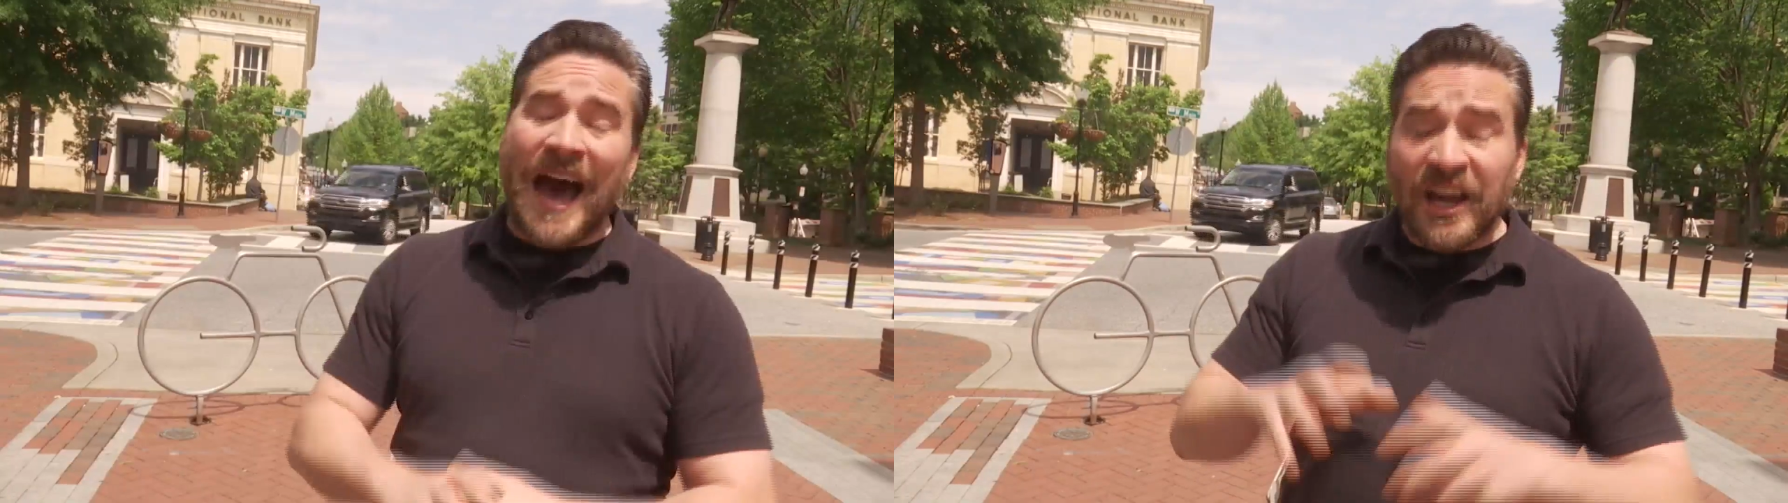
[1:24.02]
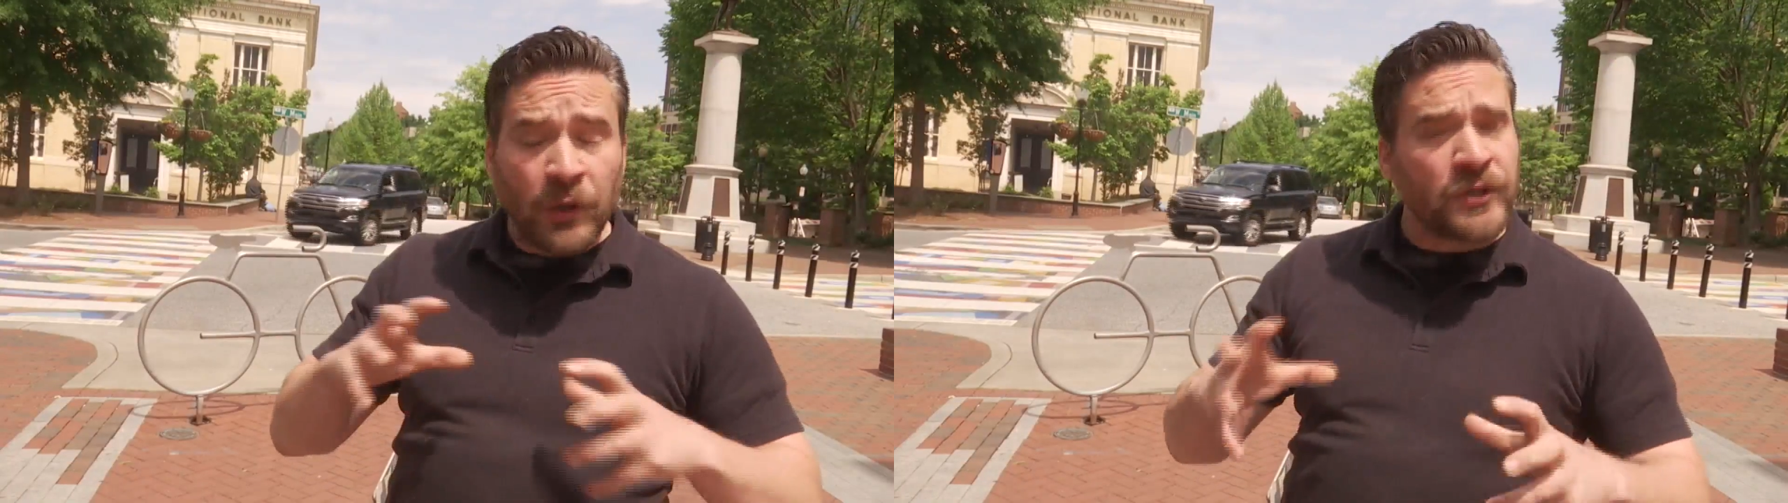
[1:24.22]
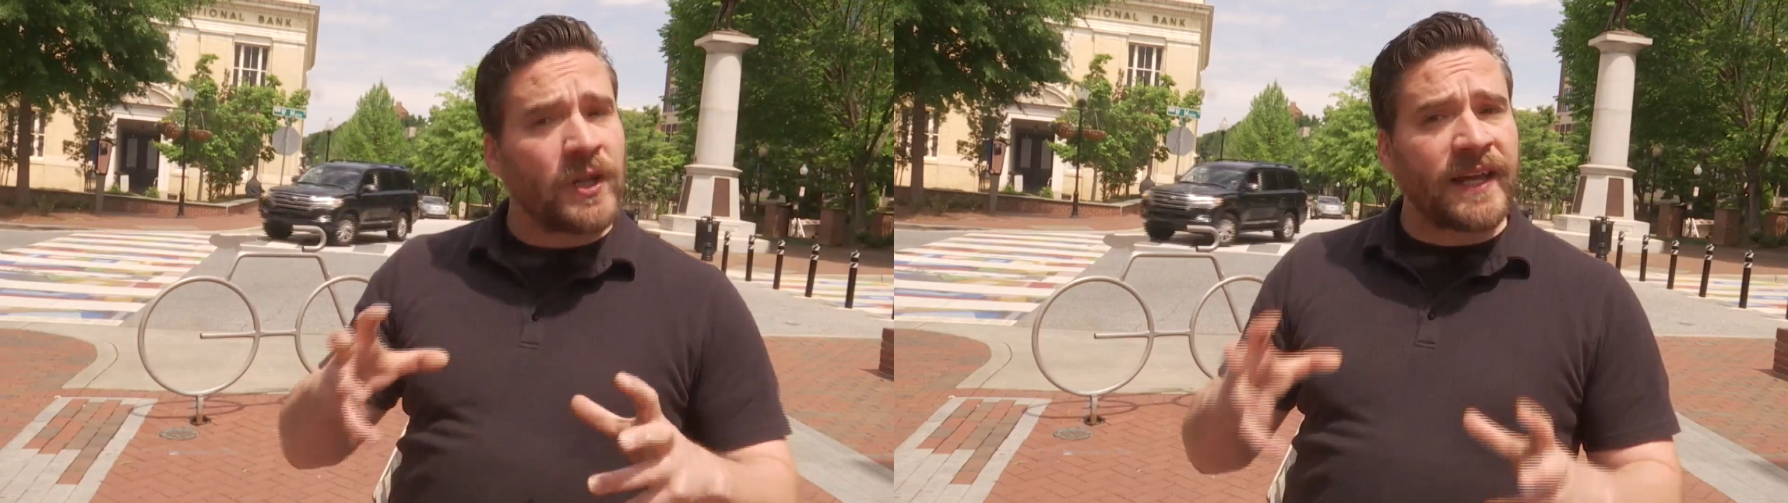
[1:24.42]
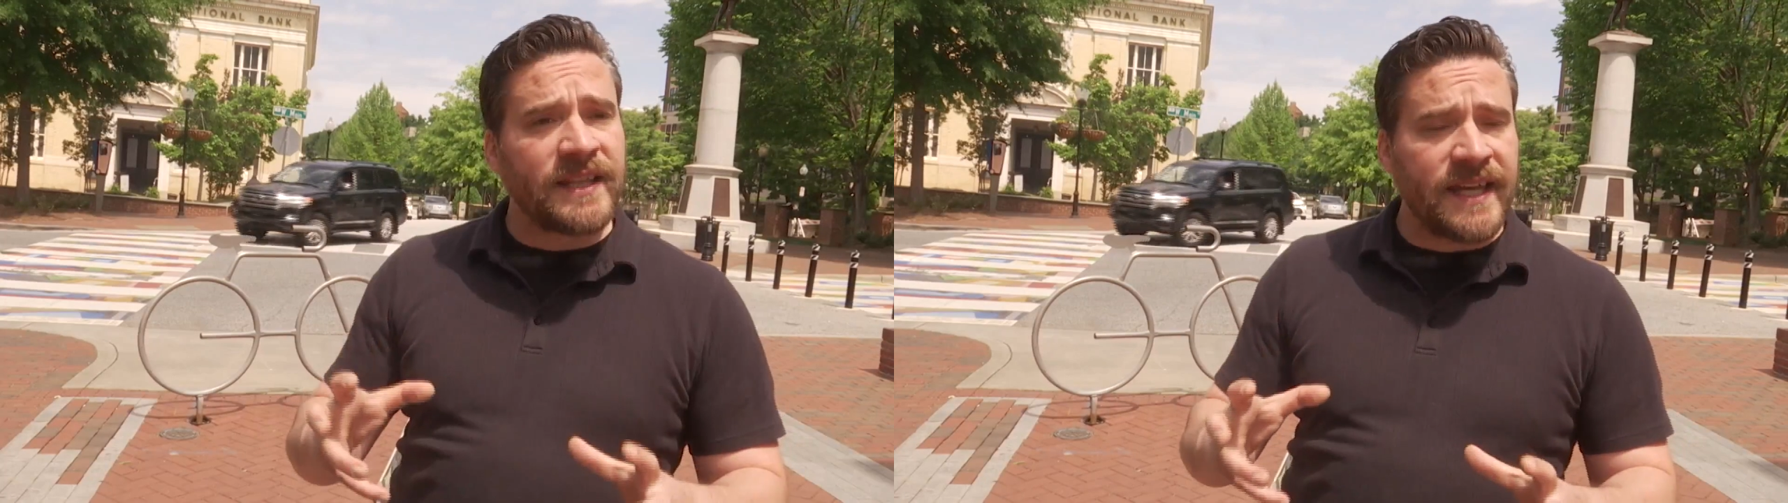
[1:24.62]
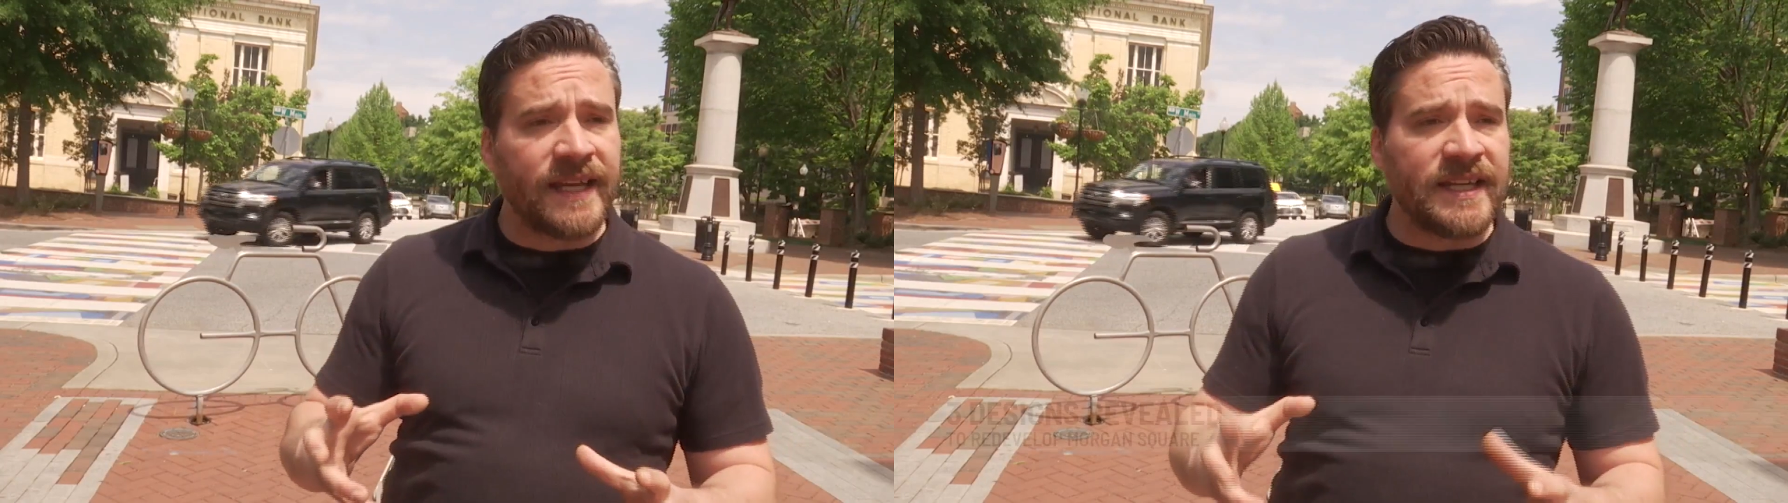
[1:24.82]
I also like
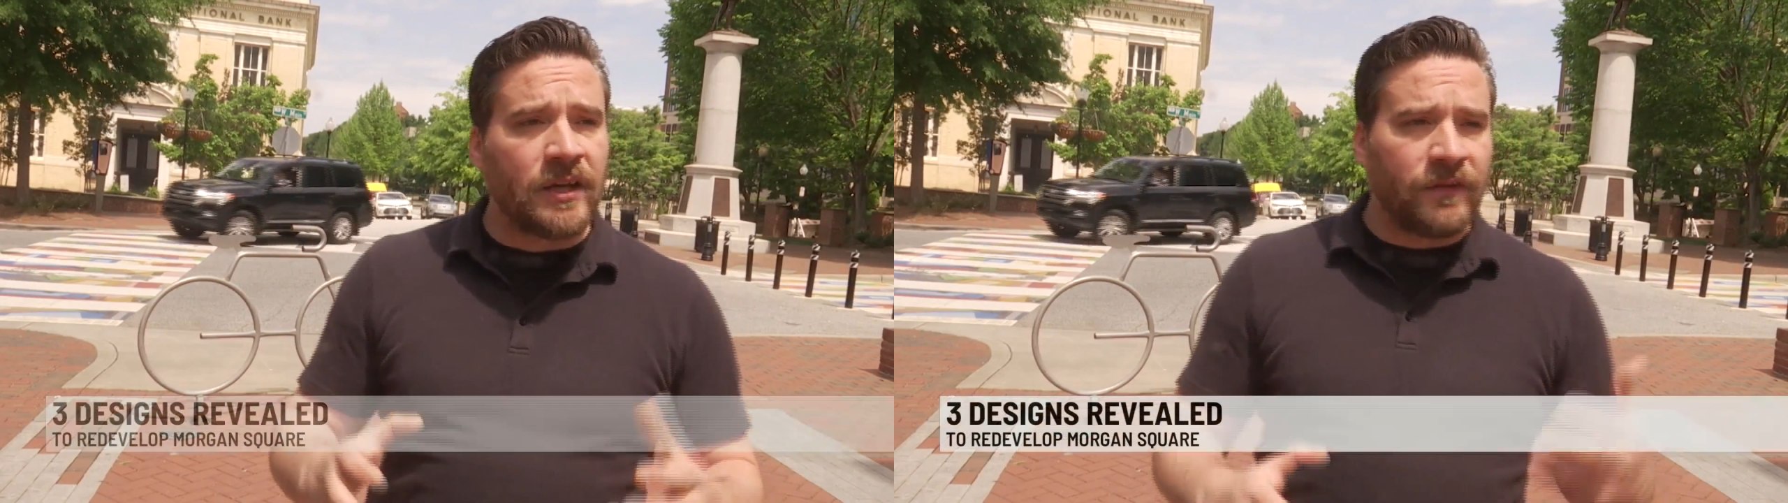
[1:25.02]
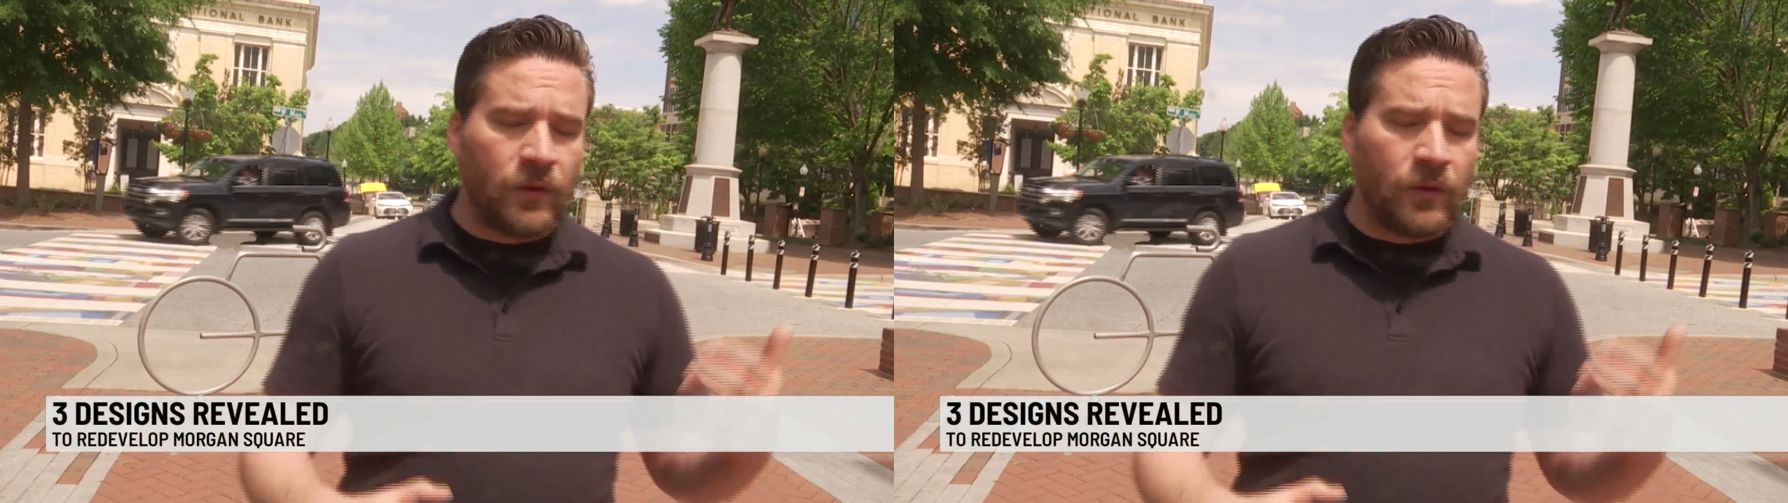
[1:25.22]
the idea of